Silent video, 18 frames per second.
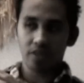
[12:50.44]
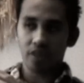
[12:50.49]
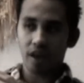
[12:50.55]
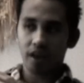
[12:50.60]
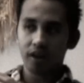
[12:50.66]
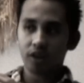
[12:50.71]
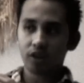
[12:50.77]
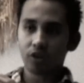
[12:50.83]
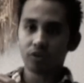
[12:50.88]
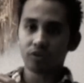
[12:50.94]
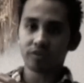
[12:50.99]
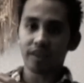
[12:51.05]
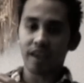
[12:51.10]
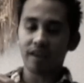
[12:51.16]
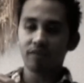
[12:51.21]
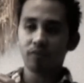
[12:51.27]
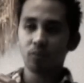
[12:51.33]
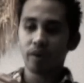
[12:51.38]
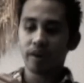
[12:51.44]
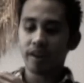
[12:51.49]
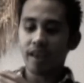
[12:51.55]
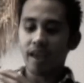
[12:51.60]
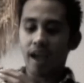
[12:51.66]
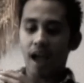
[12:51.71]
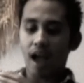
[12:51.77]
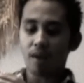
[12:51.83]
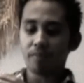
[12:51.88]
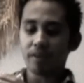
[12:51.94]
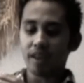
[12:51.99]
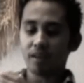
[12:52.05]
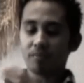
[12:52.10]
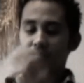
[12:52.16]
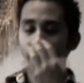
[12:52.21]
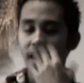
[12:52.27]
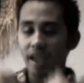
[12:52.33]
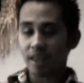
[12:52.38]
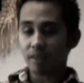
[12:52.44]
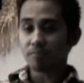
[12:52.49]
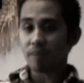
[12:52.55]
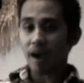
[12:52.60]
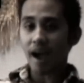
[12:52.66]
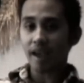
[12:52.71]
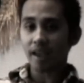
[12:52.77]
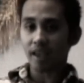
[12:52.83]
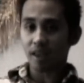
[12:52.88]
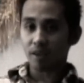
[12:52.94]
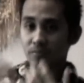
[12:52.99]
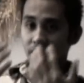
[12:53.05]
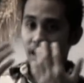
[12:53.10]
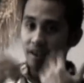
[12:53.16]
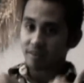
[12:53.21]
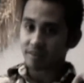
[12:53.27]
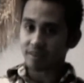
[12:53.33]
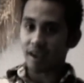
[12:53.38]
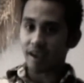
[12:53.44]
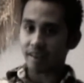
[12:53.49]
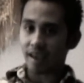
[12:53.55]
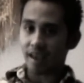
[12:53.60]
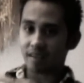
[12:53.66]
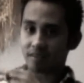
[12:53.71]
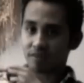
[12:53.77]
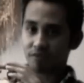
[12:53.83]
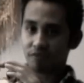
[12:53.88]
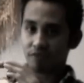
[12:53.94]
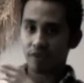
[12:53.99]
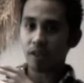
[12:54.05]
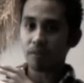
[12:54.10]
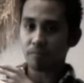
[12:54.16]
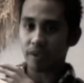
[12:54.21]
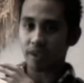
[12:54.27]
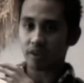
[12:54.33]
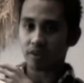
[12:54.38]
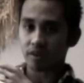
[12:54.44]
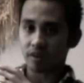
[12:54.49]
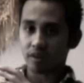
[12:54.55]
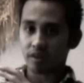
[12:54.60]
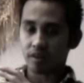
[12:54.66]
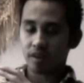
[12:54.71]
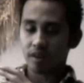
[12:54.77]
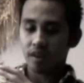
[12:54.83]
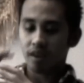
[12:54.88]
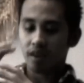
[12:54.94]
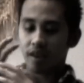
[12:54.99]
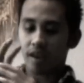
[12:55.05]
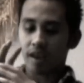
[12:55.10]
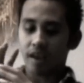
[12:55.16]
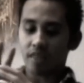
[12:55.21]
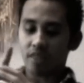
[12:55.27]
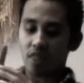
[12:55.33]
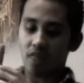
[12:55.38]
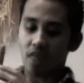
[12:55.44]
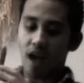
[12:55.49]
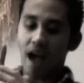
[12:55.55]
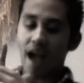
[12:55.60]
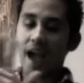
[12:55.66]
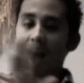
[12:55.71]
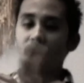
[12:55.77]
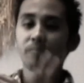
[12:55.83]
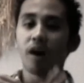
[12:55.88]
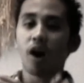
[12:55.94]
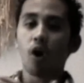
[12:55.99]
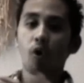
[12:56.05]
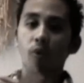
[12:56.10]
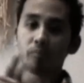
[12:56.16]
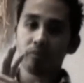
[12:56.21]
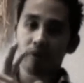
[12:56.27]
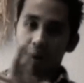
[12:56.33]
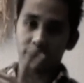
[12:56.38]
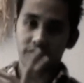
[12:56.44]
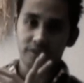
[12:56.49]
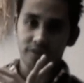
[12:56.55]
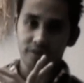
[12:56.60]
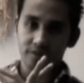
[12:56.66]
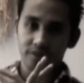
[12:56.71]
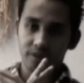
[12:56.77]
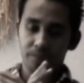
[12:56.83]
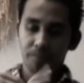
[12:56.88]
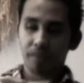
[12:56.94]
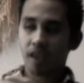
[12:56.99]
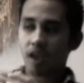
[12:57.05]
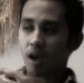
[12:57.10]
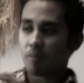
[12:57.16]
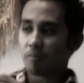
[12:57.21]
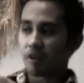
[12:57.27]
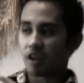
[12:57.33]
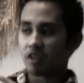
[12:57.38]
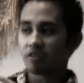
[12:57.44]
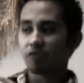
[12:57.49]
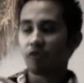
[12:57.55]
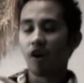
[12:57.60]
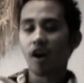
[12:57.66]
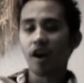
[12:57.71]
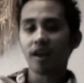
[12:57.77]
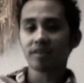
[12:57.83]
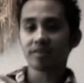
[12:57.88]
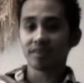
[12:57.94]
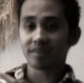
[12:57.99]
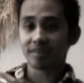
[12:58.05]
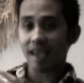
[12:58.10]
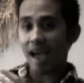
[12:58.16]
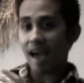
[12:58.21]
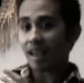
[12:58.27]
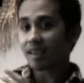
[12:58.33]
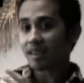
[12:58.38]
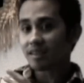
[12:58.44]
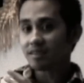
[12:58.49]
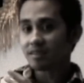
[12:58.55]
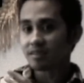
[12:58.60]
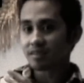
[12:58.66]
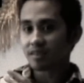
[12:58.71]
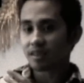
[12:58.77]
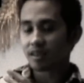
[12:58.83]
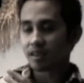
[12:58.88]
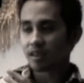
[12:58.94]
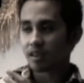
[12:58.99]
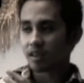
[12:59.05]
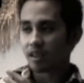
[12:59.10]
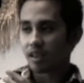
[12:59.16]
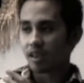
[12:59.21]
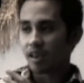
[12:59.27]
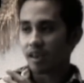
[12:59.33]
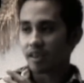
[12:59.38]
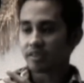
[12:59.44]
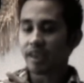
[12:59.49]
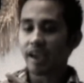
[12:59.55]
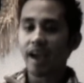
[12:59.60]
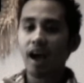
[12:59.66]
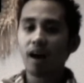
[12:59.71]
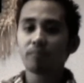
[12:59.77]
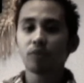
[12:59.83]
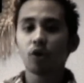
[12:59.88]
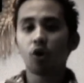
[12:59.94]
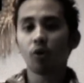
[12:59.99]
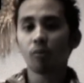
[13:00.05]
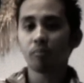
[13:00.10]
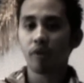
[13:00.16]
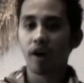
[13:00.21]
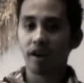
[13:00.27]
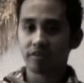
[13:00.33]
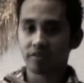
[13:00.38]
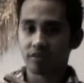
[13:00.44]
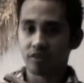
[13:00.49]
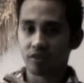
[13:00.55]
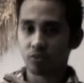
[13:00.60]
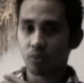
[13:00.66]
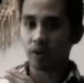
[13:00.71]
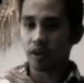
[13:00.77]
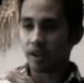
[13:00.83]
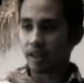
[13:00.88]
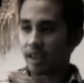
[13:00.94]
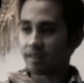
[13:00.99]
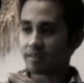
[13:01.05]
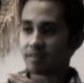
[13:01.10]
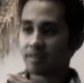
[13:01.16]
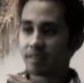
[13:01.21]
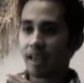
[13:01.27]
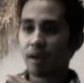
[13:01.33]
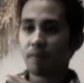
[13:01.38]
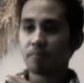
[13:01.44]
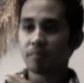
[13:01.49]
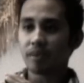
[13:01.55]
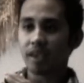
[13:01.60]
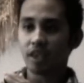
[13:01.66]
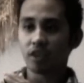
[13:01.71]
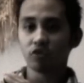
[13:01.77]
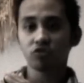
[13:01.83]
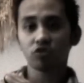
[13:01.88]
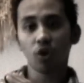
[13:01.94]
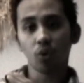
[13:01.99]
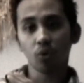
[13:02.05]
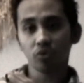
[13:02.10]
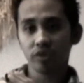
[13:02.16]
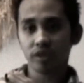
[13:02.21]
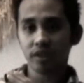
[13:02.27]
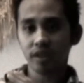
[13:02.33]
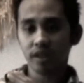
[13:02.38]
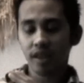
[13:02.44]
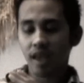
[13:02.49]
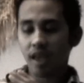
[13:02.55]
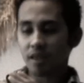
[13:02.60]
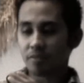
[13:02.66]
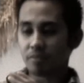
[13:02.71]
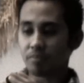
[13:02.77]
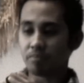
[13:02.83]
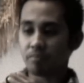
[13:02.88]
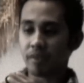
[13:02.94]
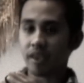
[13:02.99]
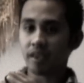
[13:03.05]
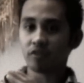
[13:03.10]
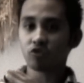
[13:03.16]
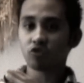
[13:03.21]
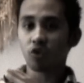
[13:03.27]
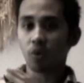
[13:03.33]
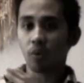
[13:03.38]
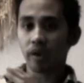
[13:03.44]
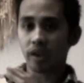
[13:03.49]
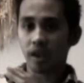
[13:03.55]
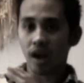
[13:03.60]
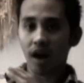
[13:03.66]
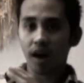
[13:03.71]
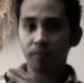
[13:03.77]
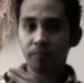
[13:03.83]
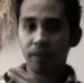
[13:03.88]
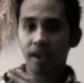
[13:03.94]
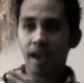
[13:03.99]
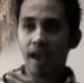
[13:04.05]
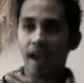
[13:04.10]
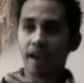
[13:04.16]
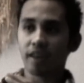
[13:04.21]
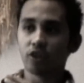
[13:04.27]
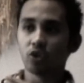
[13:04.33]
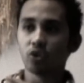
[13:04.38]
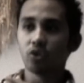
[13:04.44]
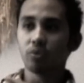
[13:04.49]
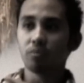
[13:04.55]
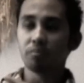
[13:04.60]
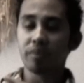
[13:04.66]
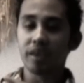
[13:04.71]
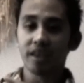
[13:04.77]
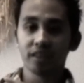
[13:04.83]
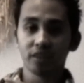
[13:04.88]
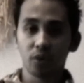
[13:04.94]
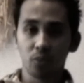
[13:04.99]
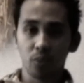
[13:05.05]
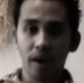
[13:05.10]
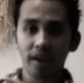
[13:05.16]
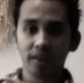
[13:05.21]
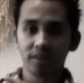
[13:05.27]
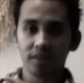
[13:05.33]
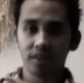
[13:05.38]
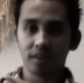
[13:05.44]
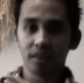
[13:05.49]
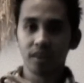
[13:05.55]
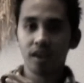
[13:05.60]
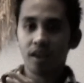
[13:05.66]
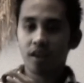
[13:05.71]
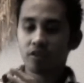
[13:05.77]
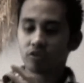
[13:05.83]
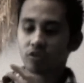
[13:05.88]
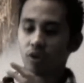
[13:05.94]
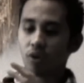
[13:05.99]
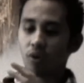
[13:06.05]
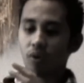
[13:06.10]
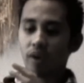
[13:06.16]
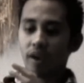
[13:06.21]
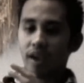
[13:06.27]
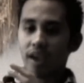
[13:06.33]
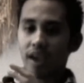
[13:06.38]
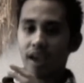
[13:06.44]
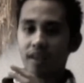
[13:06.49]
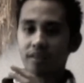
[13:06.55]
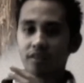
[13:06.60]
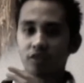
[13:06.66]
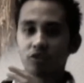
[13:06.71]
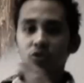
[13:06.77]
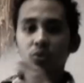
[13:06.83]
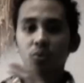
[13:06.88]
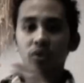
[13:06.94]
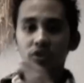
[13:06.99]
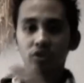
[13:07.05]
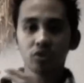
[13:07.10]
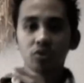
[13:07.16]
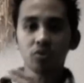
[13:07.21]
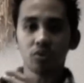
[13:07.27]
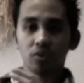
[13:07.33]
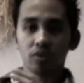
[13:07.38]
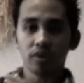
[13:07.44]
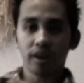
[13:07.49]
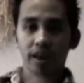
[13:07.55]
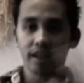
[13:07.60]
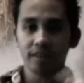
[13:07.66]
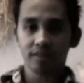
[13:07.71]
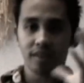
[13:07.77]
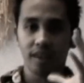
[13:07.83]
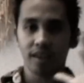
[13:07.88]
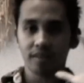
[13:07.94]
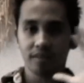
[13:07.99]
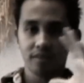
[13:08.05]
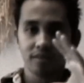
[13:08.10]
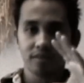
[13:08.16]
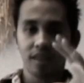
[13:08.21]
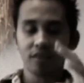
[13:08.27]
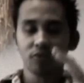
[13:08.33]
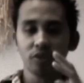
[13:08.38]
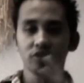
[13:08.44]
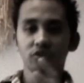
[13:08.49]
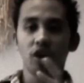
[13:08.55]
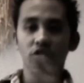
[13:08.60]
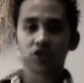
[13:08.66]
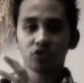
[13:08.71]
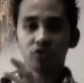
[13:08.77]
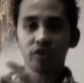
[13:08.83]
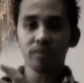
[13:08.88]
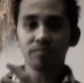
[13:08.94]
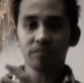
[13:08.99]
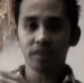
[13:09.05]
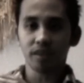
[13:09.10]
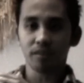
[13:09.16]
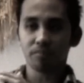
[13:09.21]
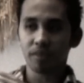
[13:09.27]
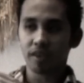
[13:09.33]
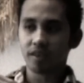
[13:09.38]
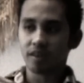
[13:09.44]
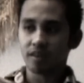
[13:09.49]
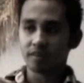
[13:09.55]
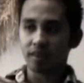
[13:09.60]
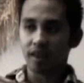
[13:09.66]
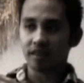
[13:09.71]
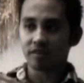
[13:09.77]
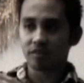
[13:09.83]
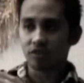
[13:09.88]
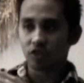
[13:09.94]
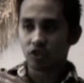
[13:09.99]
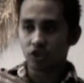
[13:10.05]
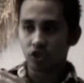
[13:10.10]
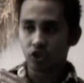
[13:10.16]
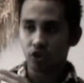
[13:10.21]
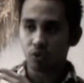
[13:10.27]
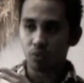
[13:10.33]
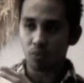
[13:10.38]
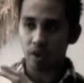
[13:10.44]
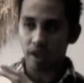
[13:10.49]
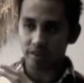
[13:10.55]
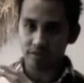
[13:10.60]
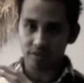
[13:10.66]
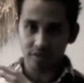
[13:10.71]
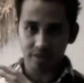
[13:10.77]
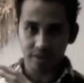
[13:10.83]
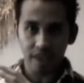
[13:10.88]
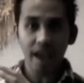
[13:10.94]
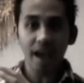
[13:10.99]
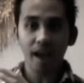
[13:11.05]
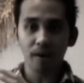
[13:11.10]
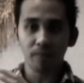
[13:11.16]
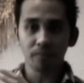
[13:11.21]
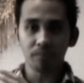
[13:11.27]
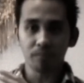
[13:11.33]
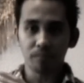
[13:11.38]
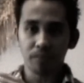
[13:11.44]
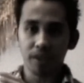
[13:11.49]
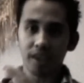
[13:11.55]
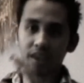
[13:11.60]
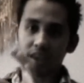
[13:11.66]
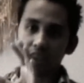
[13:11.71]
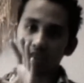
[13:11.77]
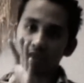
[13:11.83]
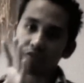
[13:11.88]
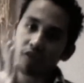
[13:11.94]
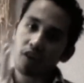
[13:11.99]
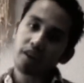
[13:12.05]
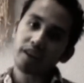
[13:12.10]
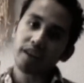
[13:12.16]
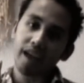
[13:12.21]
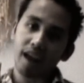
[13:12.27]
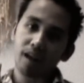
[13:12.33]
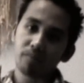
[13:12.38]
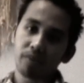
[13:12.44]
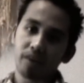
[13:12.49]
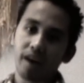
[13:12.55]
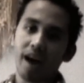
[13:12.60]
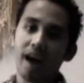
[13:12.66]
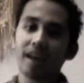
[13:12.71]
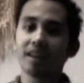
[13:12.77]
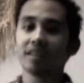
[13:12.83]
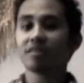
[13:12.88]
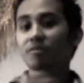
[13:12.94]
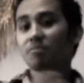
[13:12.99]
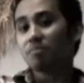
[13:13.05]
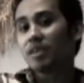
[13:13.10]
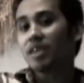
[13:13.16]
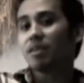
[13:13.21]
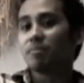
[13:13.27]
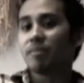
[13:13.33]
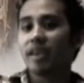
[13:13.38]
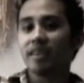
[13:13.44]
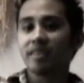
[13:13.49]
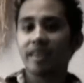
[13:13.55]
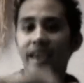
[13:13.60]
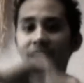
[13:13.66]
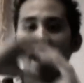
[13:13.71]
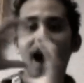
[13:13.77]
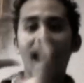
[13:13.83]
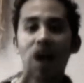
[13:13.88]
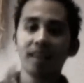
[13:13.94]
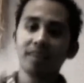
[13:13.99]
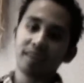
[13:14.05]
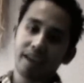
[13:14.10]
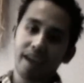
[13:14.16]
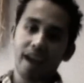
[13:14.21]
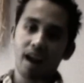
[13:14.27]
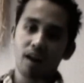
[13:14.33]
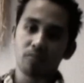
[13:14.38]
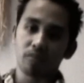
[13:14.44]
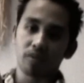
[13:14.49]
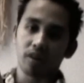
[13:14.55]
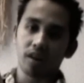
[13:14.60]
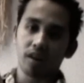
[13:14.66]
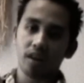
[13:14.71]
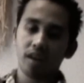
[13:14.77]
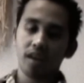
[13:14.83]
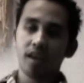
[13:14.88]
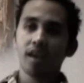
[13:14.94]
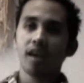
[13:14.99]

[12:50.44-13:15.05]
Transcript: That includes everyone. I mean, in my side as a filmmaker, I have my own process. But as far as the talents, they have their own process well. It's them being chosen, being showing up, and being directed. So it's a 2 and 2. It's that's why it's called Dream Team, because it's them being in the front of the camera and it's me being behind the camera.